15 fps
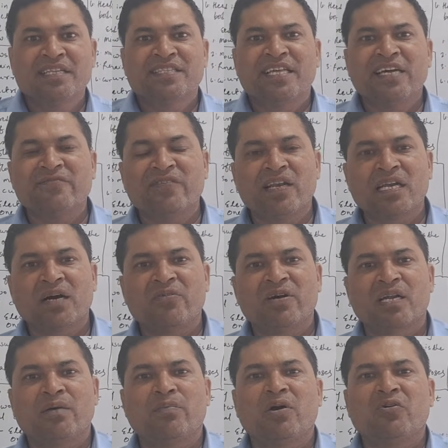Then we'll cover
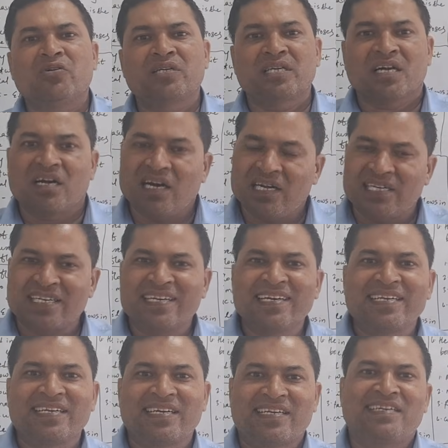about
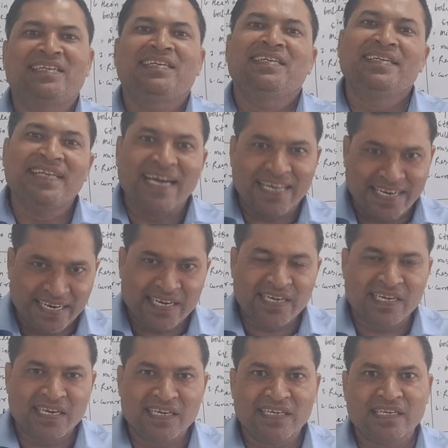alternate current, direct
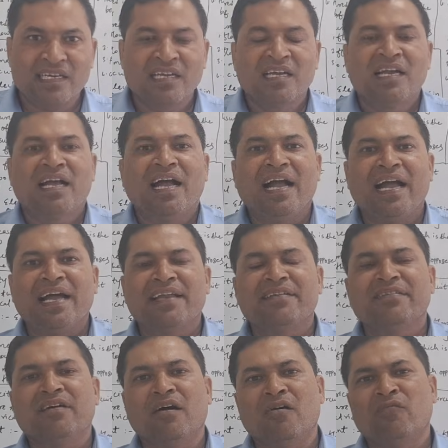current,
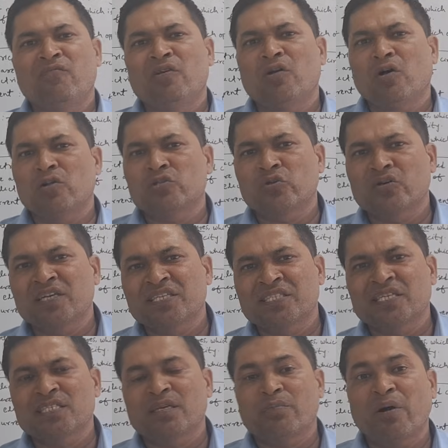and we'll also
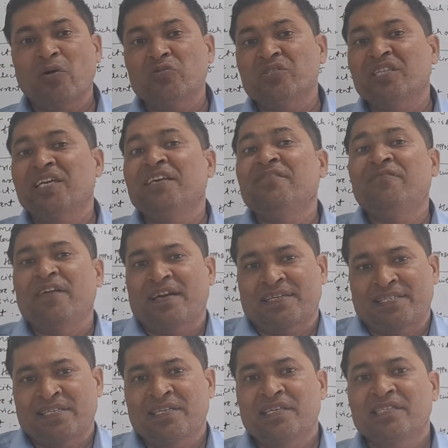discuss about the
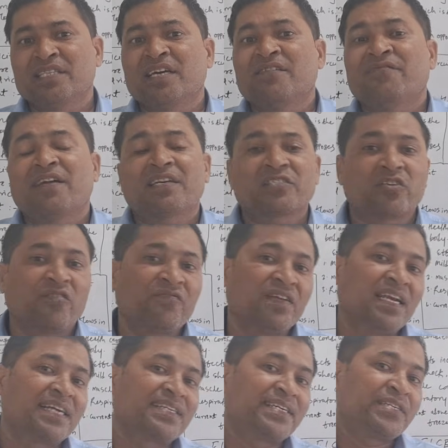effects of
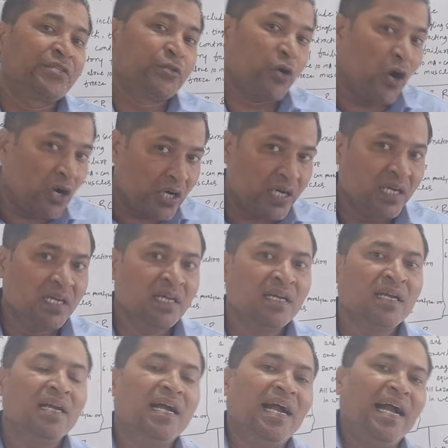electric shock,
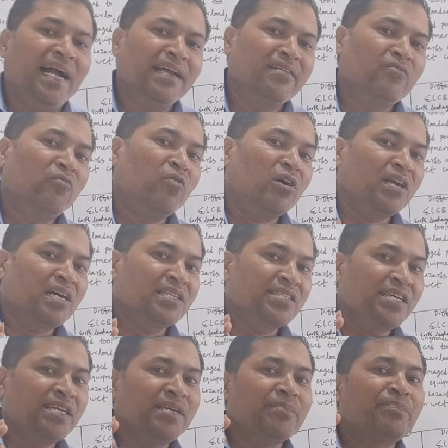and what are
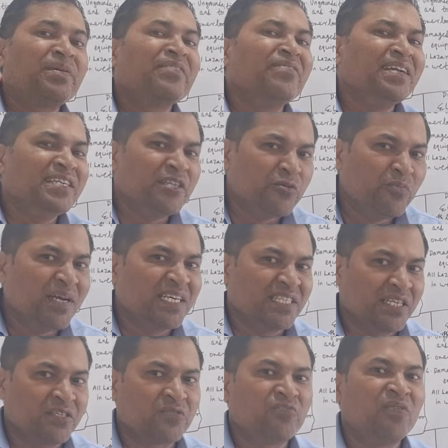the preventive
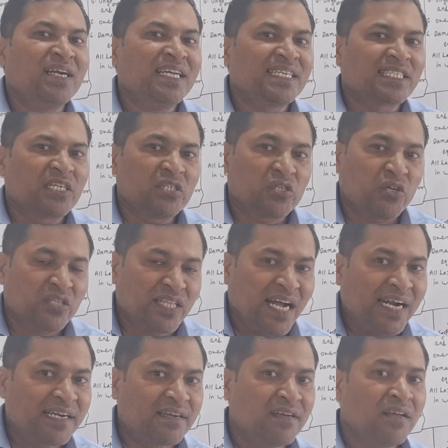measures. We'll discuss on
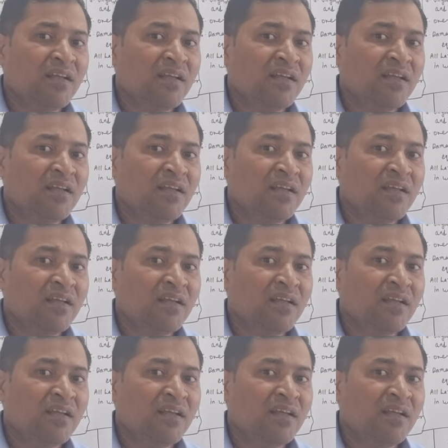that.